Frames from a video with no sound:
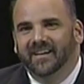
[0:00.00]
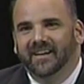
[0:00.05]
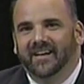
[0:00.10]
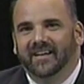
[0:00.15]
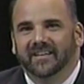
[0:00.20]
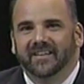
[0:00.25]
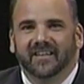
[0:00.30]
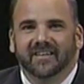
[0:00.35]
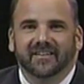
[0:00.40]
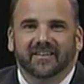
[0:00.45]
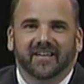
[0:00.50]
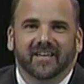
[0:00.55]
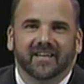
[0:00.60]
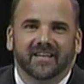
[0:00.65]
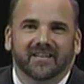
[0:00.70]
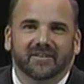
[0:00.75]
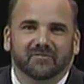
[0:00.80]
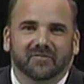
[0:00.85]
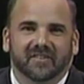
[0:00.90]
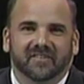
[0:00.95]
On the other
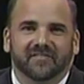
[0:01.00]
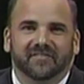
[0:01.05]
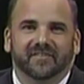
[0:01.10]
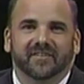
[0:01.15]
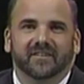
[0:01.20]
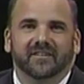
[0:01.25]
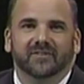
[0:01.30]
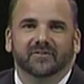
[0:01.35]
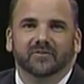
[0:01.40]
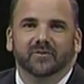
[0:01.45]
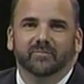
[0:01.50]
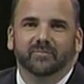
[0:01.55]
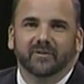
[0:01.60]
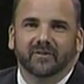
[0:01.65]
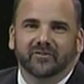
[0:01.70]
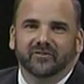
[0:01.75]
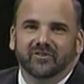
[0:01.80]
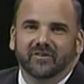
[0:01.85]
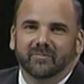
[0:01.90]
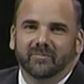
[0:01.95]
hand, it was Phil who
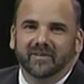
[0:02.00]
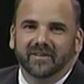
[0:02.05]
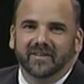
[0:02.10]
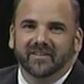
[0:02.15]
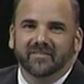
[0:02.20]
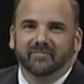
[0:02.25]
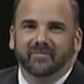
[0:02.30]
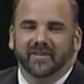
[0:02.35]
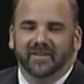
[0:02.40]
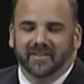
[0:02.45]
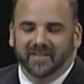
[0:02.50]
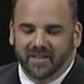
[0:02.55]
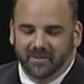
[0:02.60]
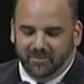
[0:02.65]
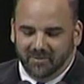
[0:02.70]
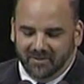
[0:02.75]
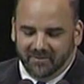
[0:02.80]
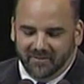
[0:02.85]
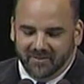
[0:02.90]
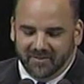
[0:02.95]
approached a buddy of mine a
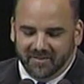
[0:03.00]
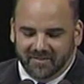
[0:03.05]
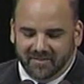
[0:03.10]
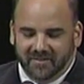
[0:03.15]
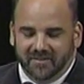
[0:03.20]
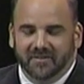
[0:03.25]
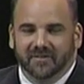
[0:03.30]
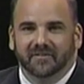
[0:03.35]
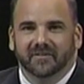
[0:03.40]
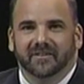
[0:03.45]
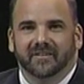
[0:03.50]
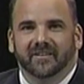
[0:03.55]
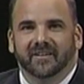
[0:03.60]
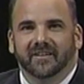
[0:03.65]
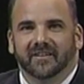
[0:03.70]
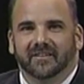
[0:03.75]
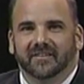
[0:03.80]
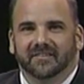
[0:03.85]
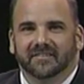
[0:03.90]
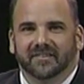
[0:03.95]
couple of years ago,
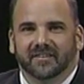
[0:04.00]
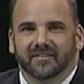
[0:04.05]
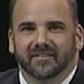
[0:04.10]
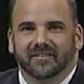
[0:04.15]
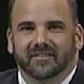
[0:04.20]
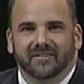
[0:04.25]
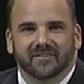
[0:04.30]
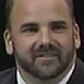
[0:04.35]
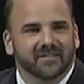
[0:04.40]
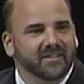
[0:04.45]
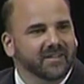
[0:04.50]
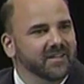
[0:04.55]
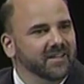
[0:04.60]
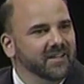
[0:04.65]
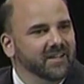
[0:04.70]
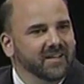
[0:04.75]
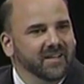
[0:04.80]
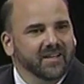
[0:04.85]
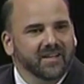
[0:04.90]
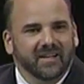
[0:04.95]
and he said, "You know,
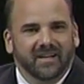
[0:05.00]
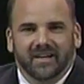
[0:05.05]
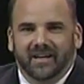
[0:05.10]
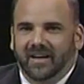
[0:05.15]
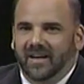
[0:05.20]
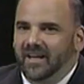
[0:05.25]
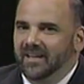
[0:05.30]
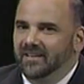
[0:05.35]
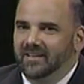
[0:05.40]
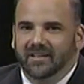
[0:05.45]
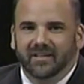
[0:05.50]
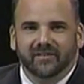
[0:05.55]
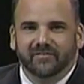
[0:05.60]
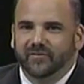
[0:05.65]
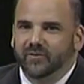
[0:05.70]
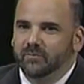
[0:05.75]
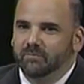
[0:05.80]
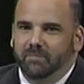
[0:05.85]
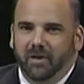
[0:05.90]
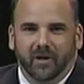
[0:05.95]
I love
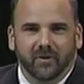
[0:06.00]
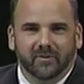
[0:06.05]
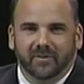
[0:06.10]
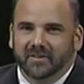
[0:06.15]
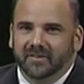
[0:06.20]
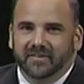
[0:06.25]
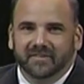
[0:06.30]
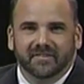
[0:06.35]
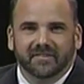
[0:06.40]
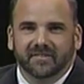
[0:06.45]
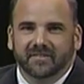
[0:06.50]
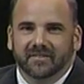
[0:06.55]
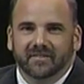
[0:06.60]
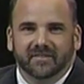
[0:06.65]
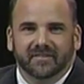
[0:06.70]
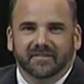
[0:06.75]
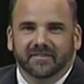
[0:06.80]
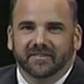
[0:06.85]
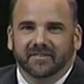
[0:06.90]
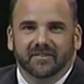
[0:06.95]
you poets,
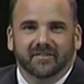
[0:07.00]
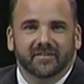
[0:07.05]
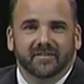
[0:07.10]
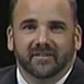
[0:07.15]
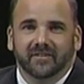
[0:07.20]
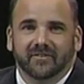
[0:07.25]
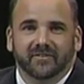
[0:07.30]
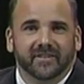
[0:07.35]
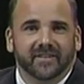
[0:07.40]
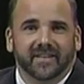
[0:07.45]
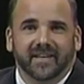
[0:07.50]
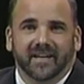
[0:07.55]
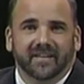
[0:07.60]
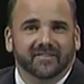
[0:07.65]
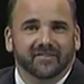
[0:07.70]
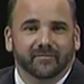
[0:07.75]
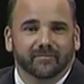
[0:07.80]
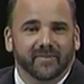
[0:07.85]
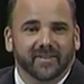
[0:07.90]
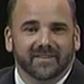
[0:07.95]
because you're the only
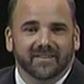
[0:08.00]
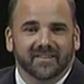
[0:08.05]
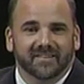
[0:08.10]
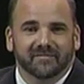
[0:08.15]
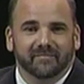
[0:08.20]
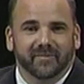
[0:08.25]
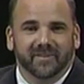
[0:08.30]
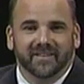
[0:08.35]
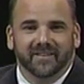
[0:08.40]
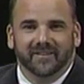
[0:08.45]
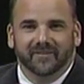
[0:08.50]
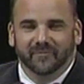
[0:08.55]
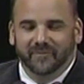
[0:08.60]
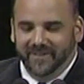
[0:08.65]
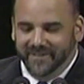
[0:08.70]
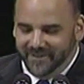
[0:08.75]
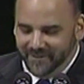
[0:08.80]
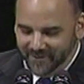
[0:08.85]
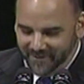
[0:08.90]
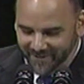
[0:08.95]
cats who make less money than
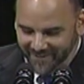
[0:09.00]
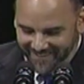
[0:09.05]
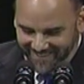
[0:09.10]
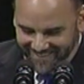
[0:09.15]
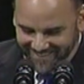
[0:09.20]
we do."